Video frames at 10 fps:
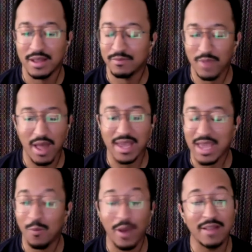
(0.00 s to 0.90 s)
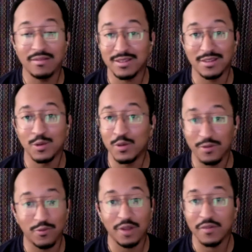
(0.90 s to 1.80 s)
I can't wait to do it in
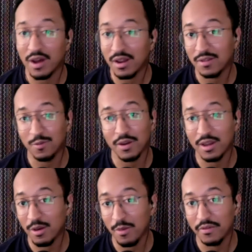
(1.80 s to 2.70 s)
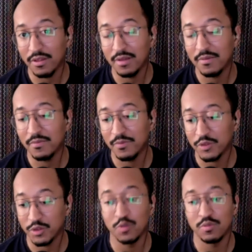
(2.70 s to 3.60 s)
front of an audience one day, hopefully
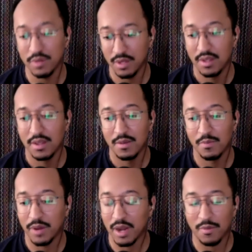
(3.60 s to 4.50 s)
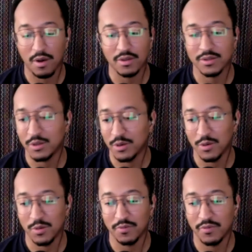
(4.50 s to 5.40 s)
soon. But I'm
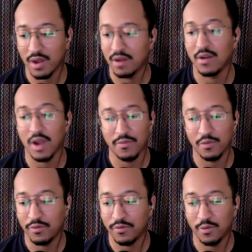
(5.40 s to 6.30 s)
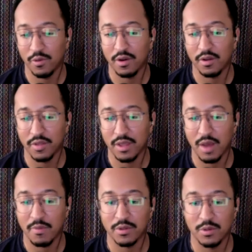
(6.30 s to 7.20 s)
also very grateful for the
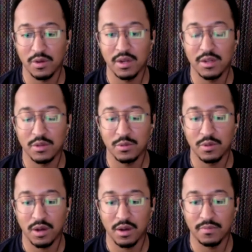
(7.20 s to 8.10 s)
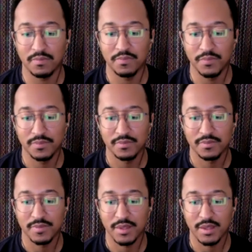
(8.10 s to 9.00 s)
opportunity to um,
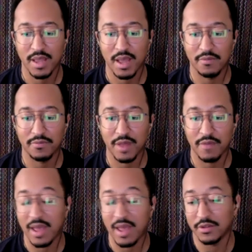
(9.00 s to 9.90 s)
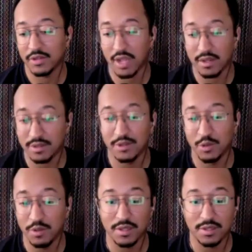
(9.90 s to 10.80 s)
have have had the chance to do
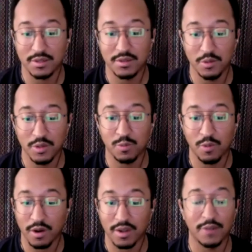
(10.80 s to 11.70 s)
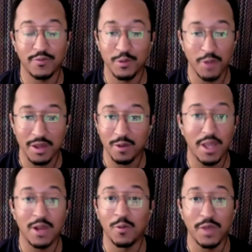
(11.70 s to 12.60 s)
this do this work in a few day, in a,
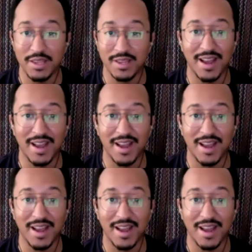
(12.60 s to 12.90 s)
in a week and not